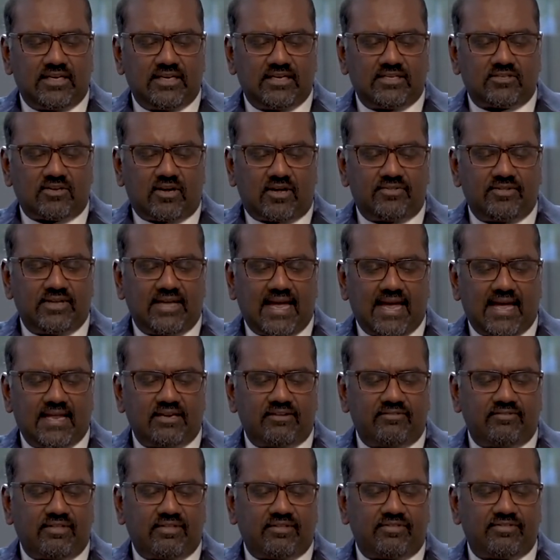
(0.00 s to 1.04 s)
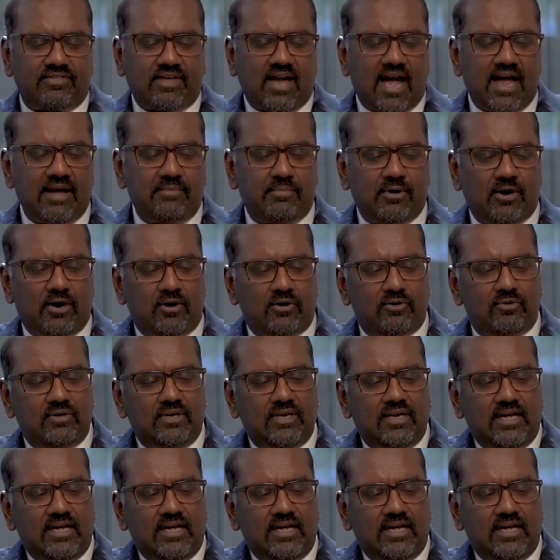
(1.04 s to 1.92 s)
is on the end of the thigh bone